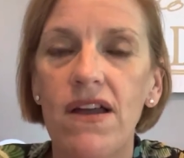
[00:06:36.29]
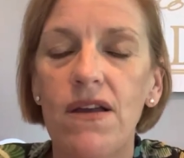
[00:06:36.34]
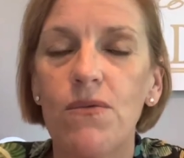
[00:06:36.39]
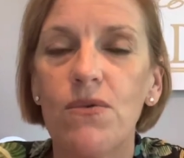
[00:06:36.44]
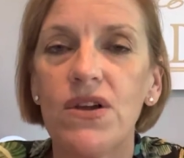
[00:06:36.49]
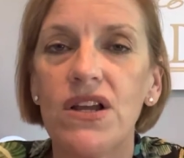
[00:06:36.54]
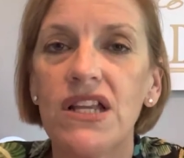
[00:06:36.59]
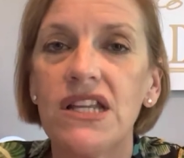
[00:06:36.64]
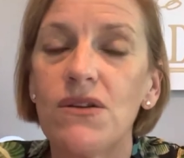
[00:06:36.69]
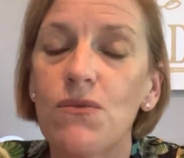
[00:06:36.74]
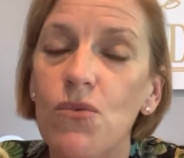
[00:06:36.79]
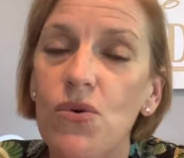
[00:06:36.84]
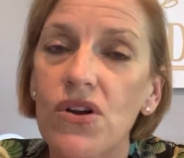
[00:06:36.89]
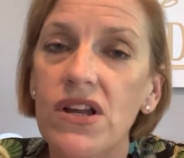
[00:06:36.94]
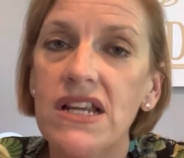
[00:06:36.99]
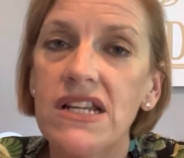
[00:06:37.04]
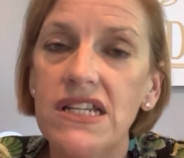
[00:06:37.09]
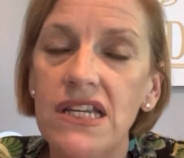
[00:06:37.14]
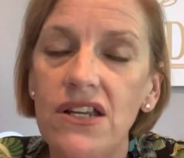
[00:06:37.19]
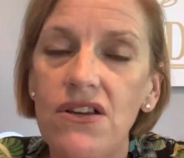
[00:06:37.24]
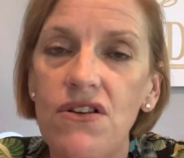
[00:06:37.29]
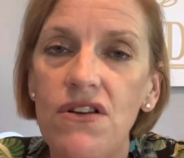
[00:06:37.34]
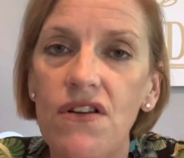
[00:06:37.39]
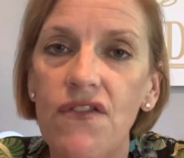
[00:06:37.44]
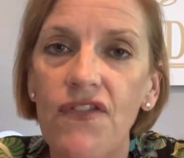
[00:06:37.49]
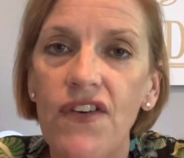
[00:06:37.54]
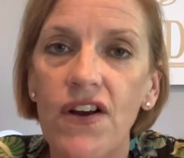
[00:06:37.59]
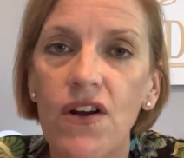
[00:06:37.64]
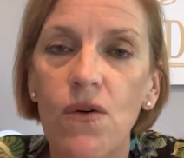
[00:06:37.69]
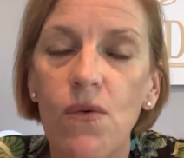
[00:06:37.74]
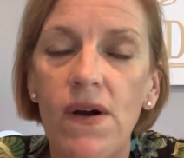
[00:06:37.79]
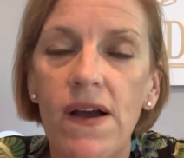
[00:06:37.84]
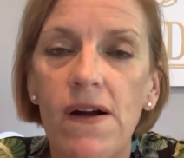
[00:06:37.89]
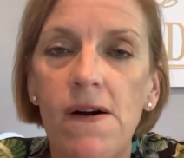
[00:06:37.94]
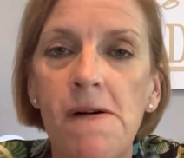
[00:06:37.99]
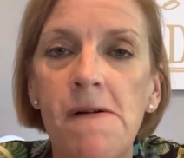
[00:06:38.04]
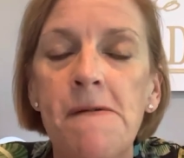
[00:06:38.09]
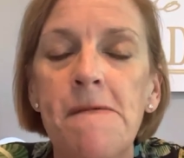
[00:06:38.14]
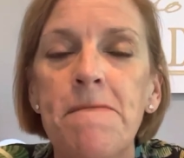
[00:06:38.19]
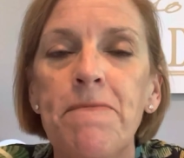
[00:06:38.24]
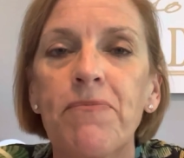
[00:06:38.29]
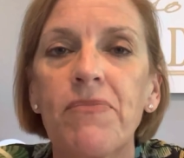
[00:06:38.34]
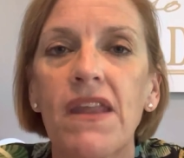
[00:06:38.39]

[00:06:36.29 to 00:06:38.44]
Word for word: and will continue to fare well.